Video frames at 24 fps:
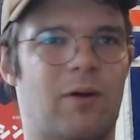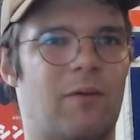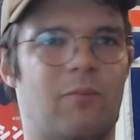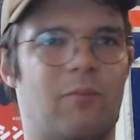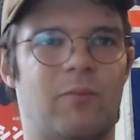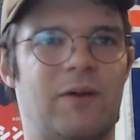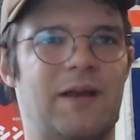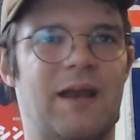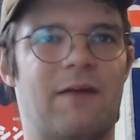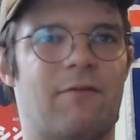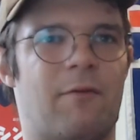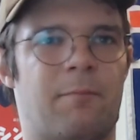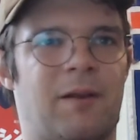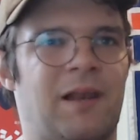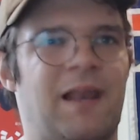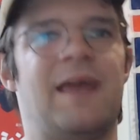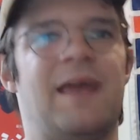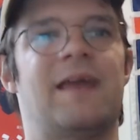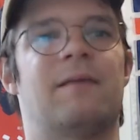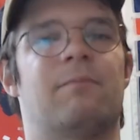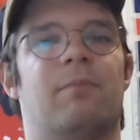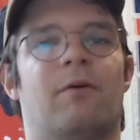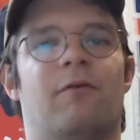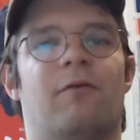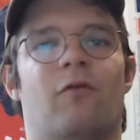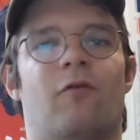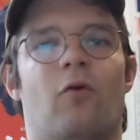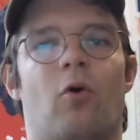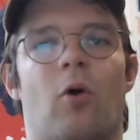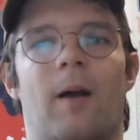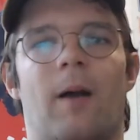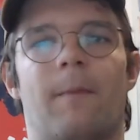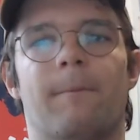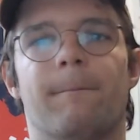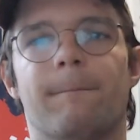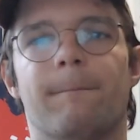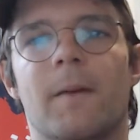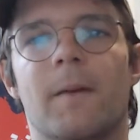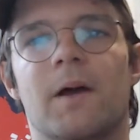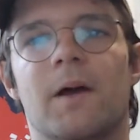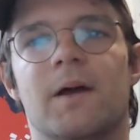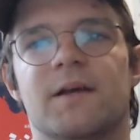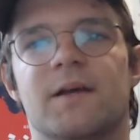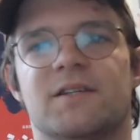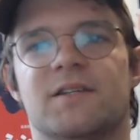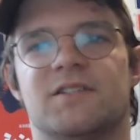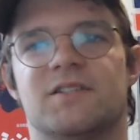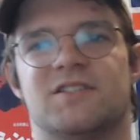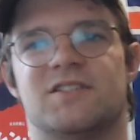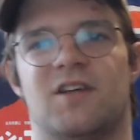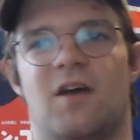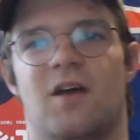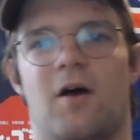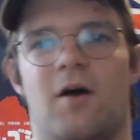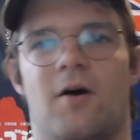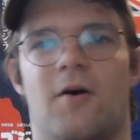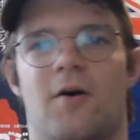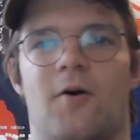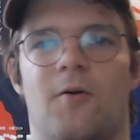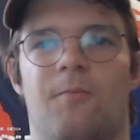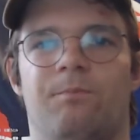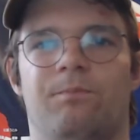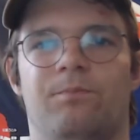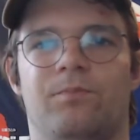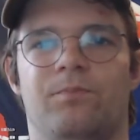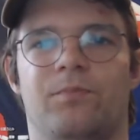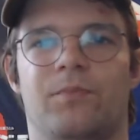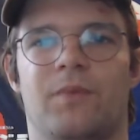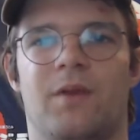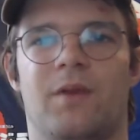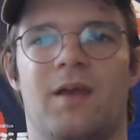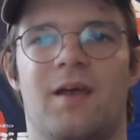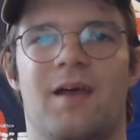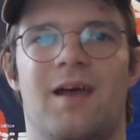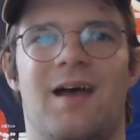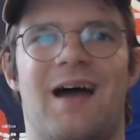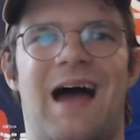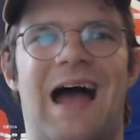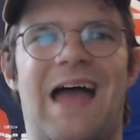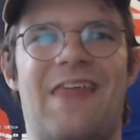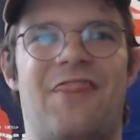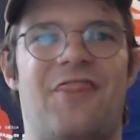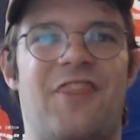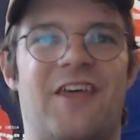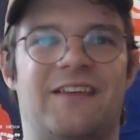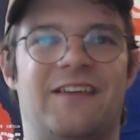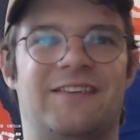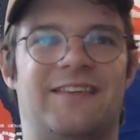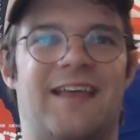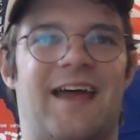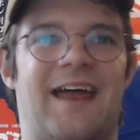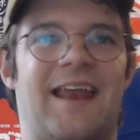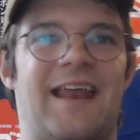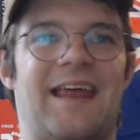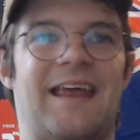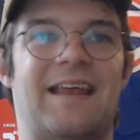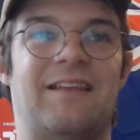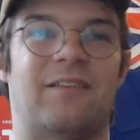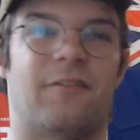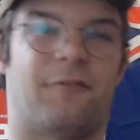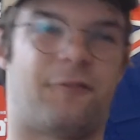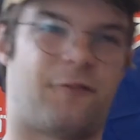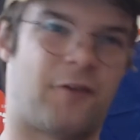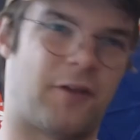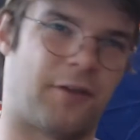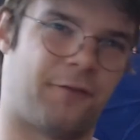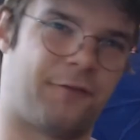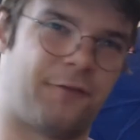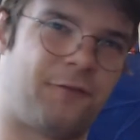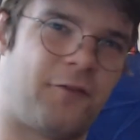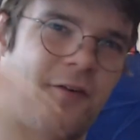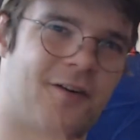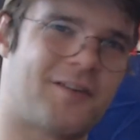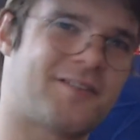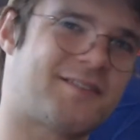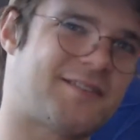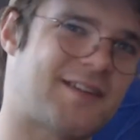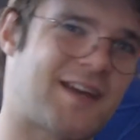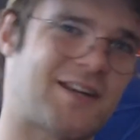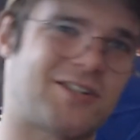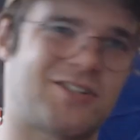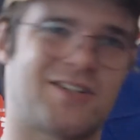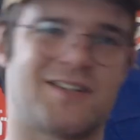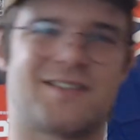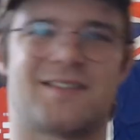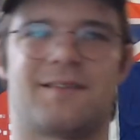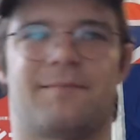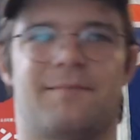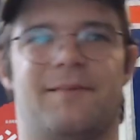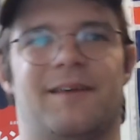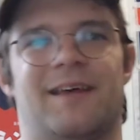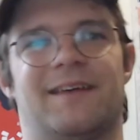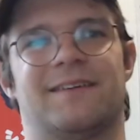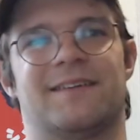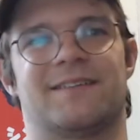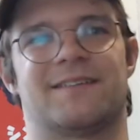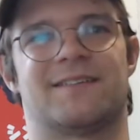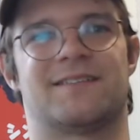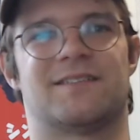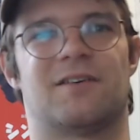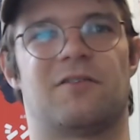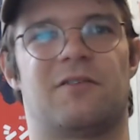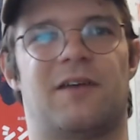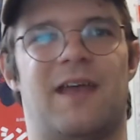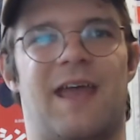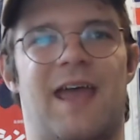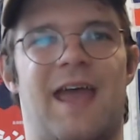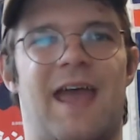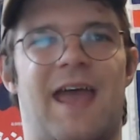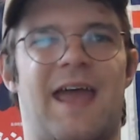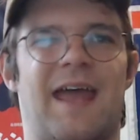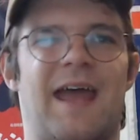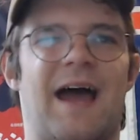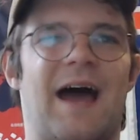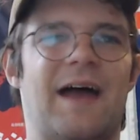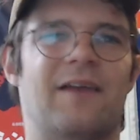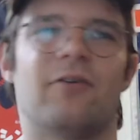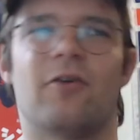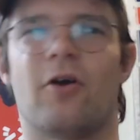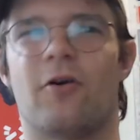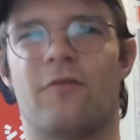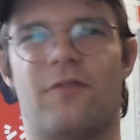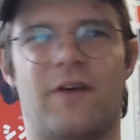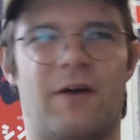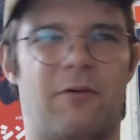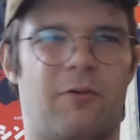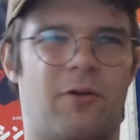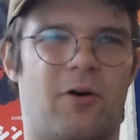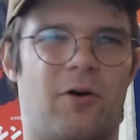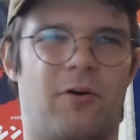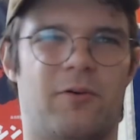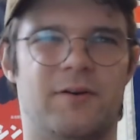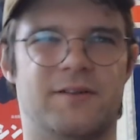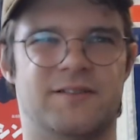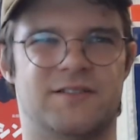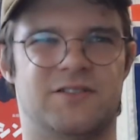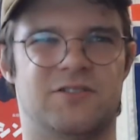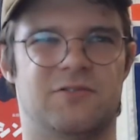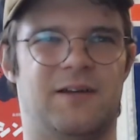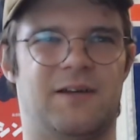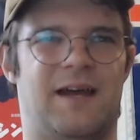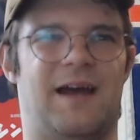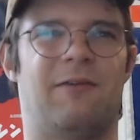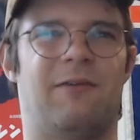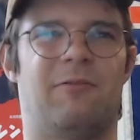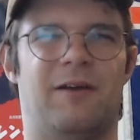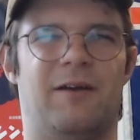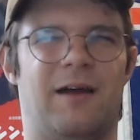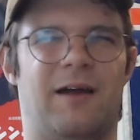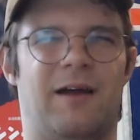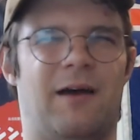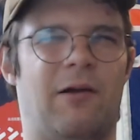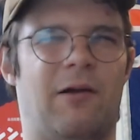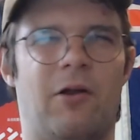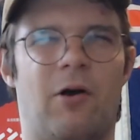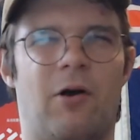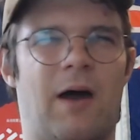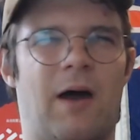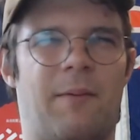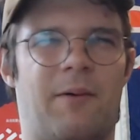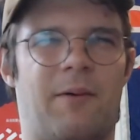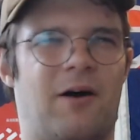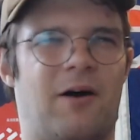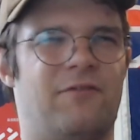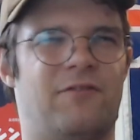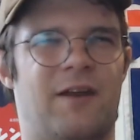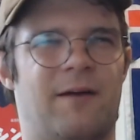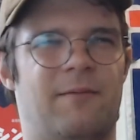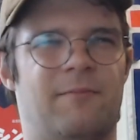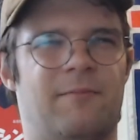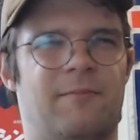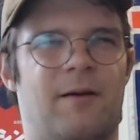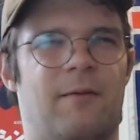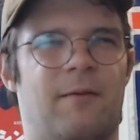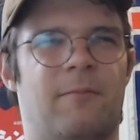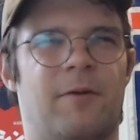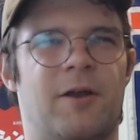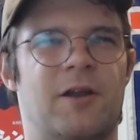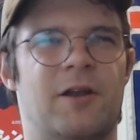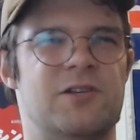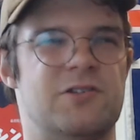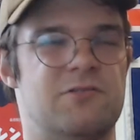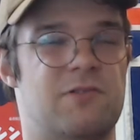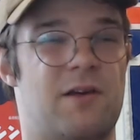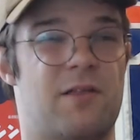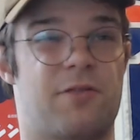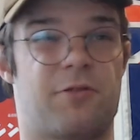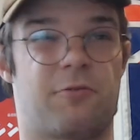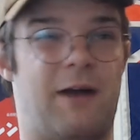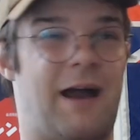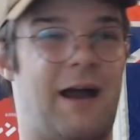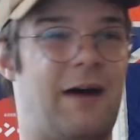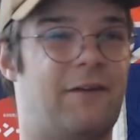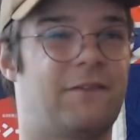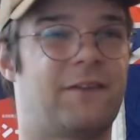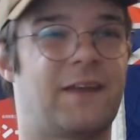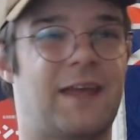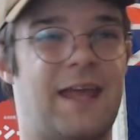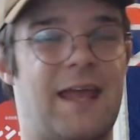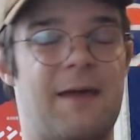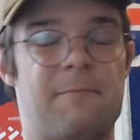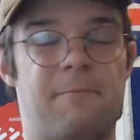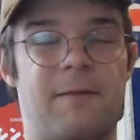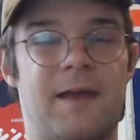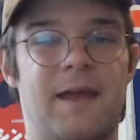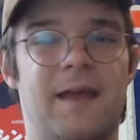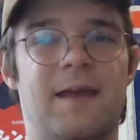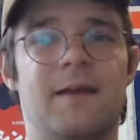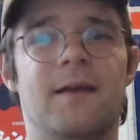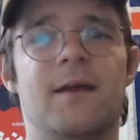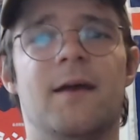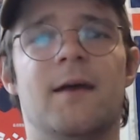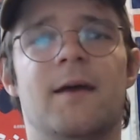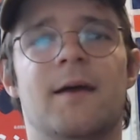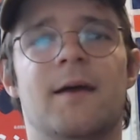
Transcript: never played before. So I think that for the first session, something like this is okay. I don't know if I would always do it. I don't know how often I'm going to do it throughout the campaign,